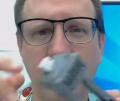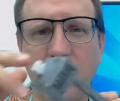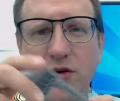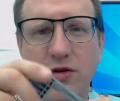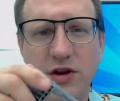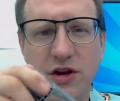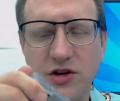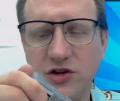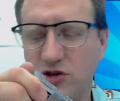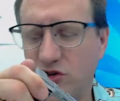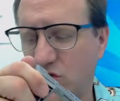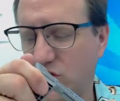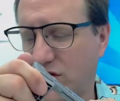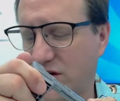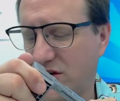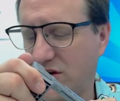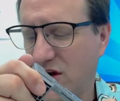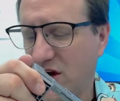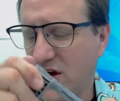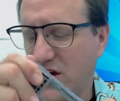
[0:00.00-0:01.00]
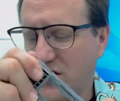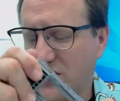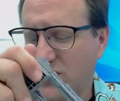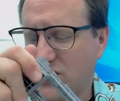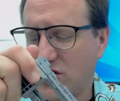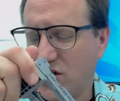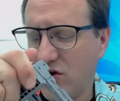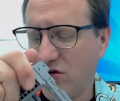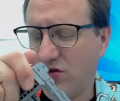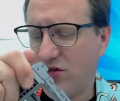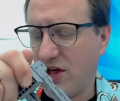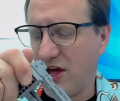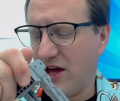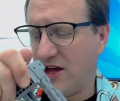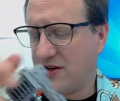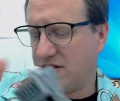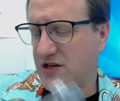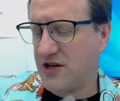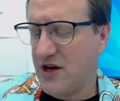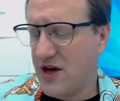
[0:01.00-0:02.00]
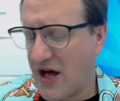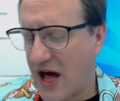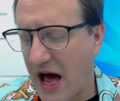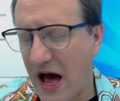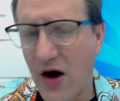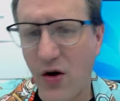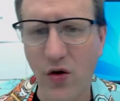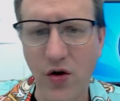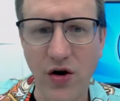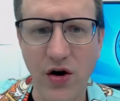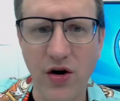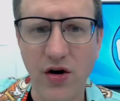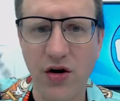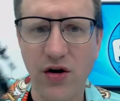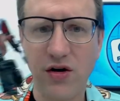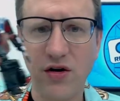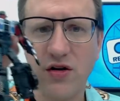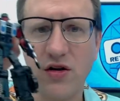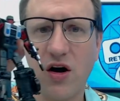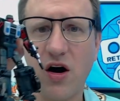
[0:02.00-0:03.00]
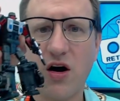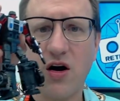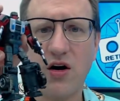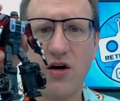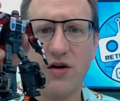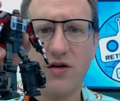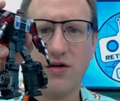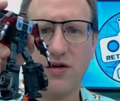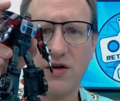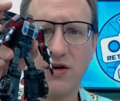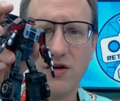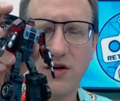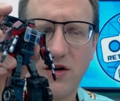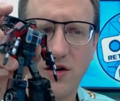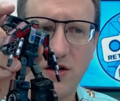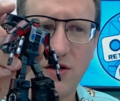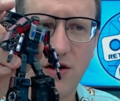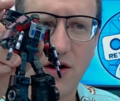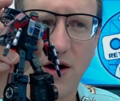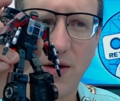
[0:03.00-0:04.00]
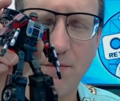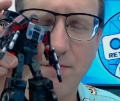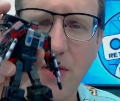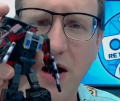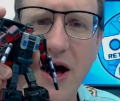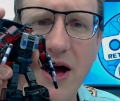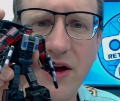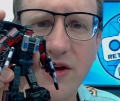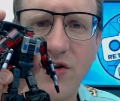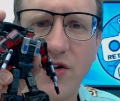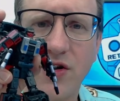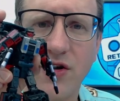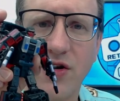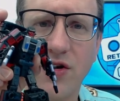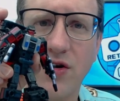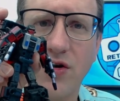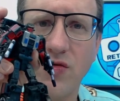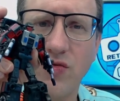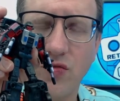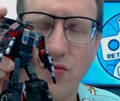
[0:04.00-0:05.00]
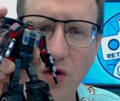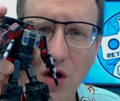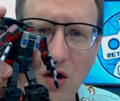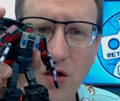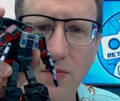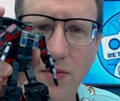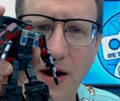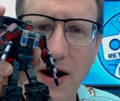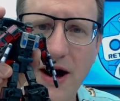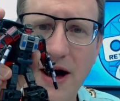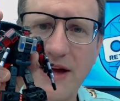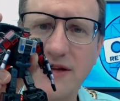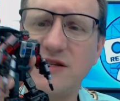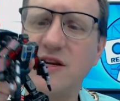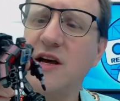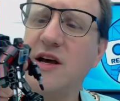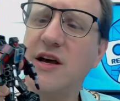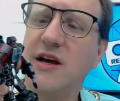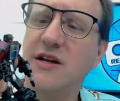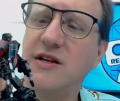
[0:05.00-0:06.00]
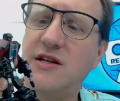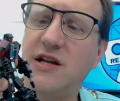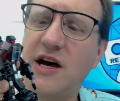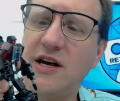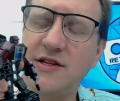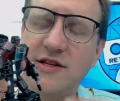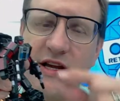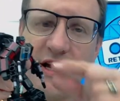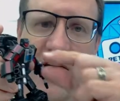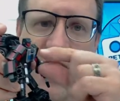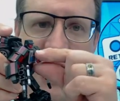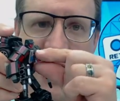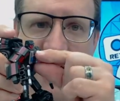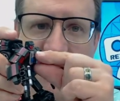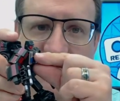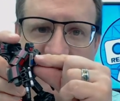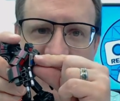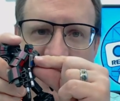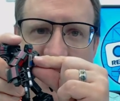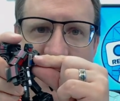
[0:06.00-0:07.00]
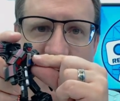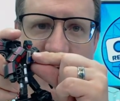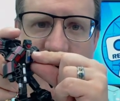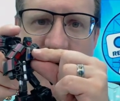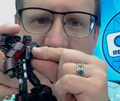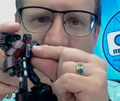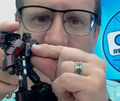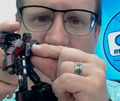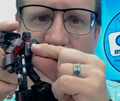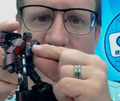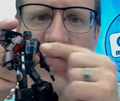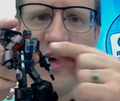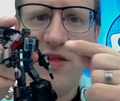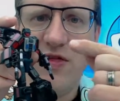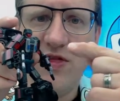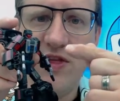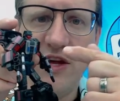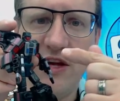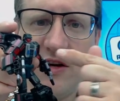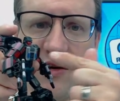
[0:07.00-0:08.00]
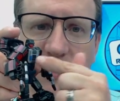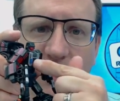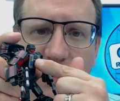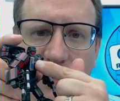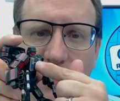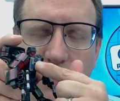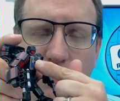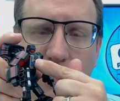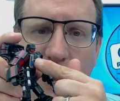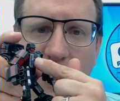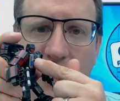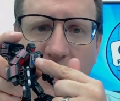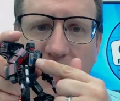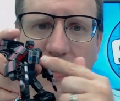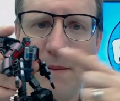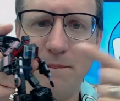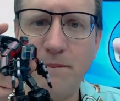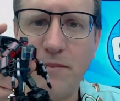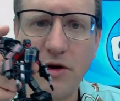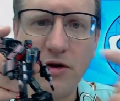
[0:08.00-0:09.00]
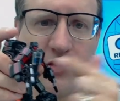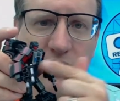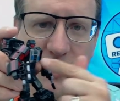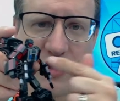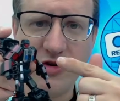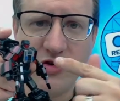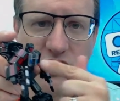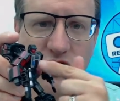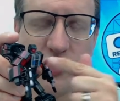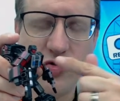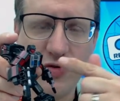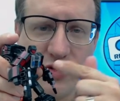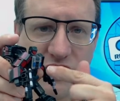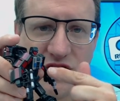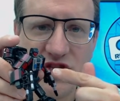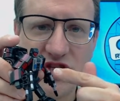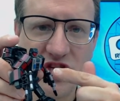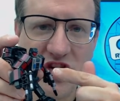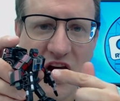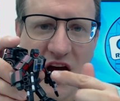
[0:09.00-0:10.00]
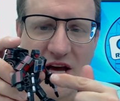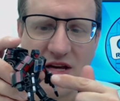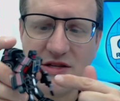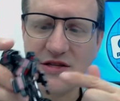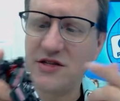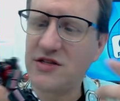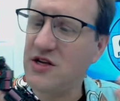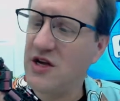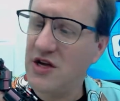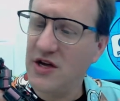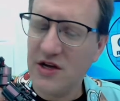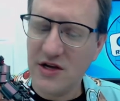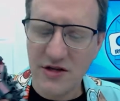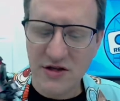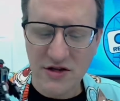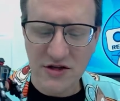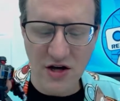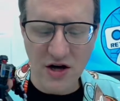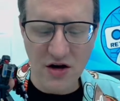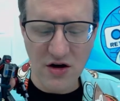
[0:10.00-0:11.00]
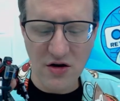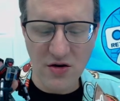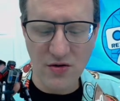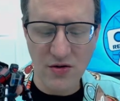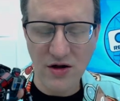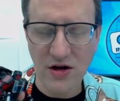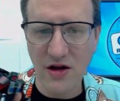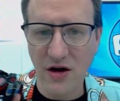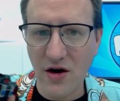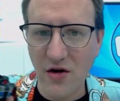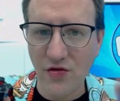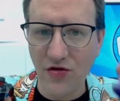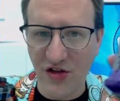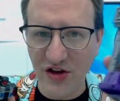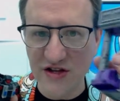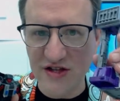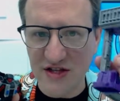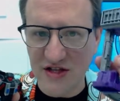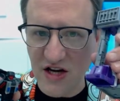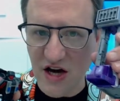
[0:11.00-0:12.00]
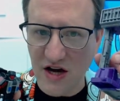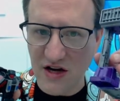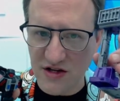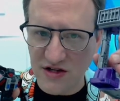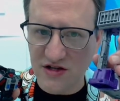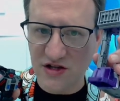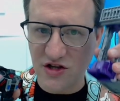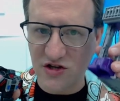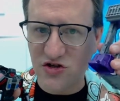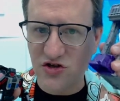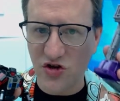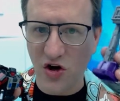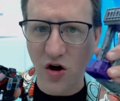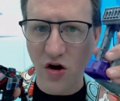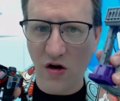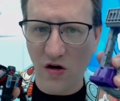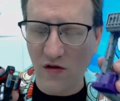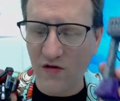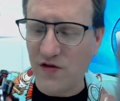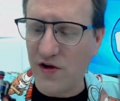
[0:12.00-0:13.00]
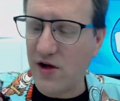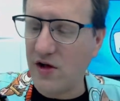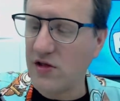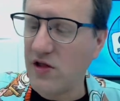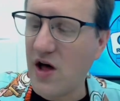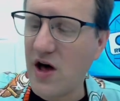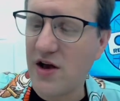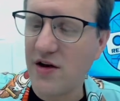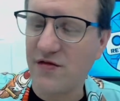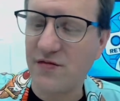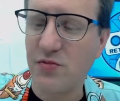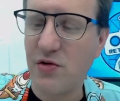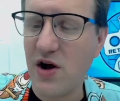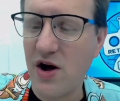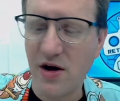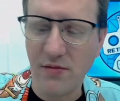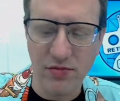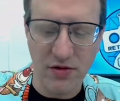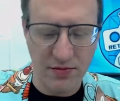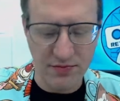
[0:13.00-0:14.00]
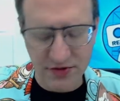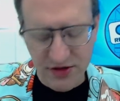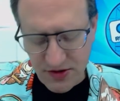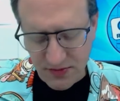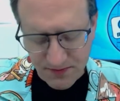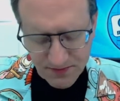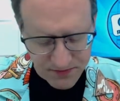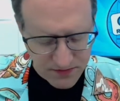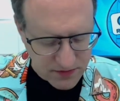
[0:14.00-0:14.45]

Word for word: built into it so that our, our combiner robot doesn't have to have the clicker peg built into his chest. So, you know, this does solve a lot of problems.